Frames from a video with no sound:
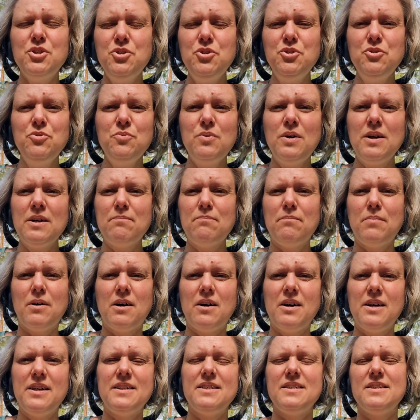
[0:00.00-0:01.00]
do one
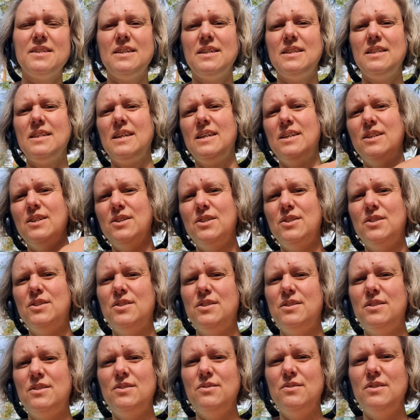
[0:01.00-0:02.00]
part, then you
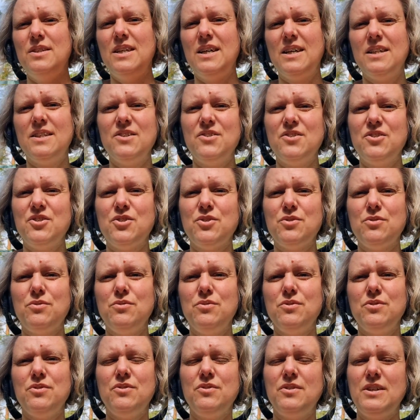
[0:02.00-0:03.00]
do the other
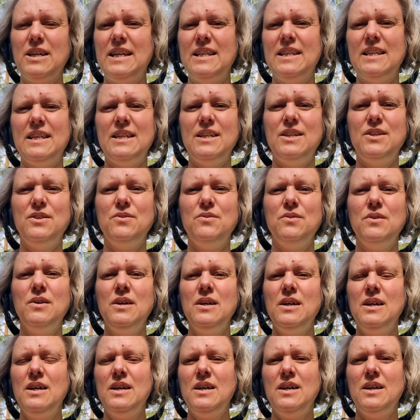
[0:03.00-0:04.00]
shoulder, and then you
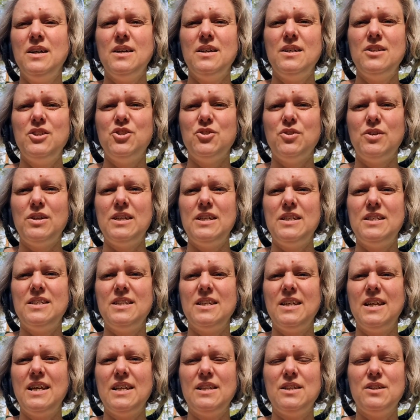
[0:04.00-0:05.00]
join it
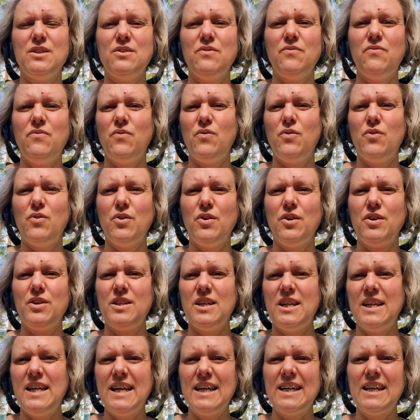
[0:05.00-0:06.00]
together for
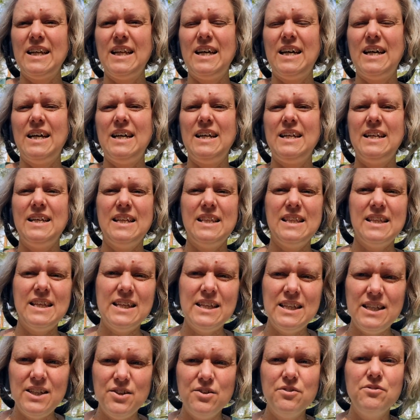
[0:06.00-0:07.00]
the neckline, and
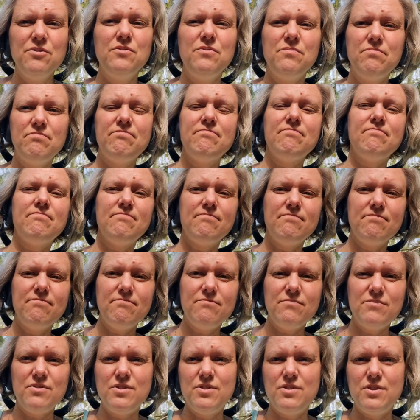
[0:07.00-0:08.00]
then you
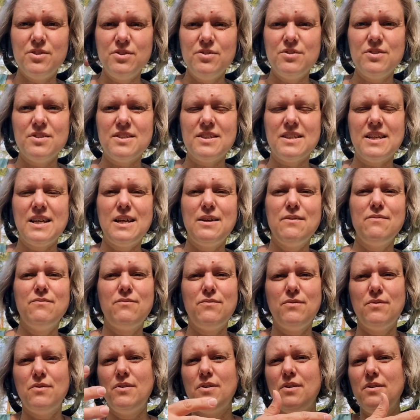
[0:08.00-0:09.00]
do the same
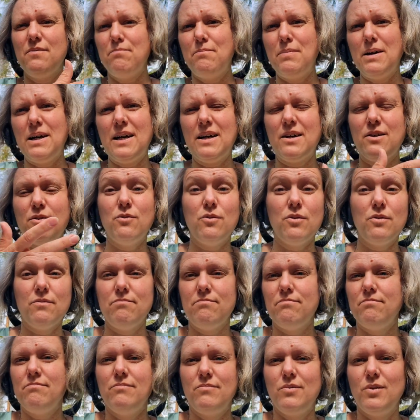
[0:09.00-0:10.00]
for back, or
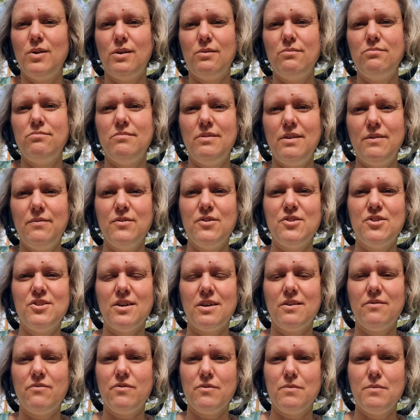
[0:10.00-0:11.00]
well, if you
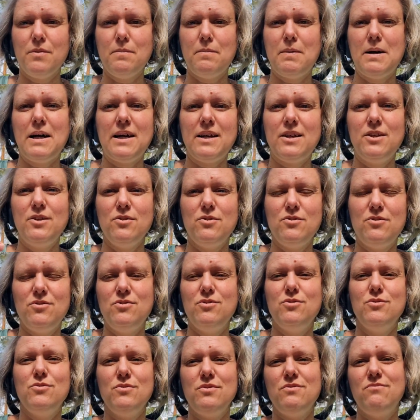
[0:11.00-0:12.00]
start from the back, you
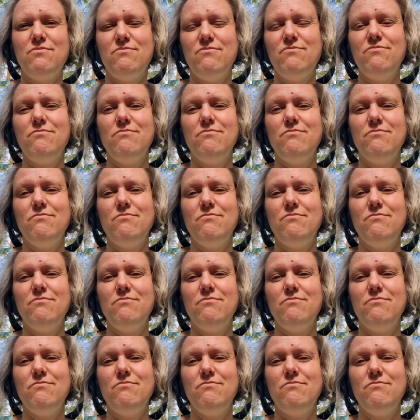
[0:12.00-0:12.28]
do it